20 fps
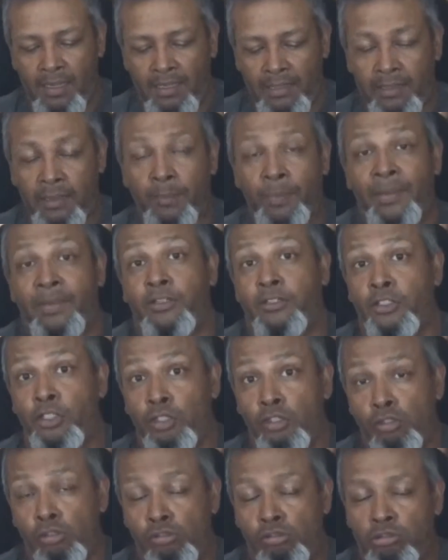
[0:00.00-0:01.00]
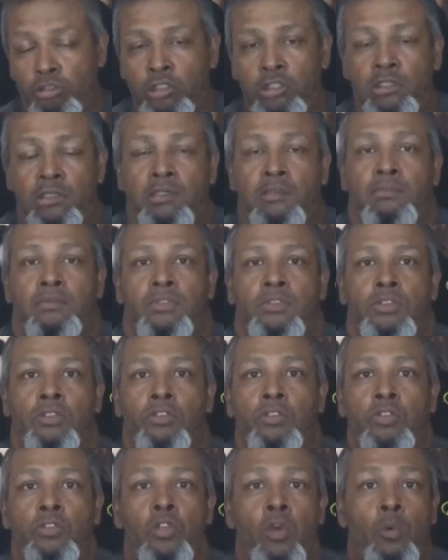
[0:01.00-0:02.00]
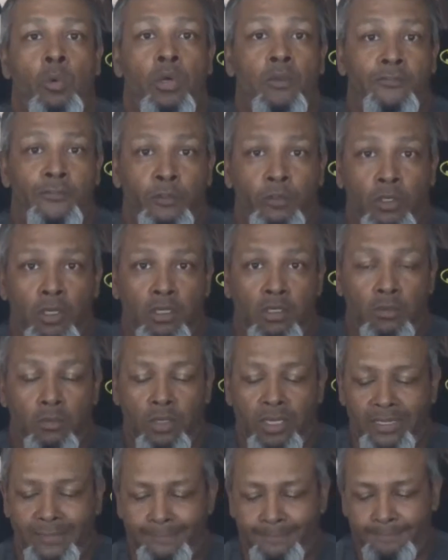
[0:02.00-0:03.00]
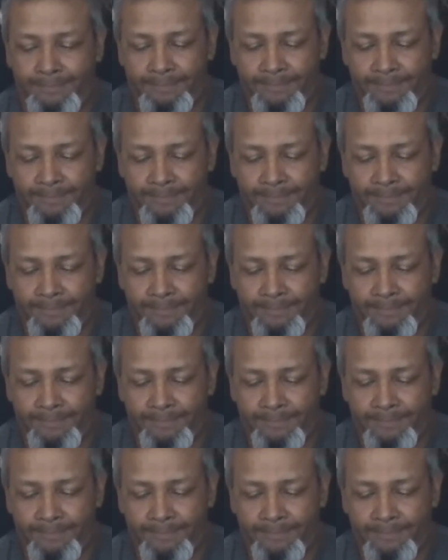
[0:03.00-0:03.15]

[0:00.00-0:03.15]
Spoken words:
Compared to Snow Wolf 200 watt.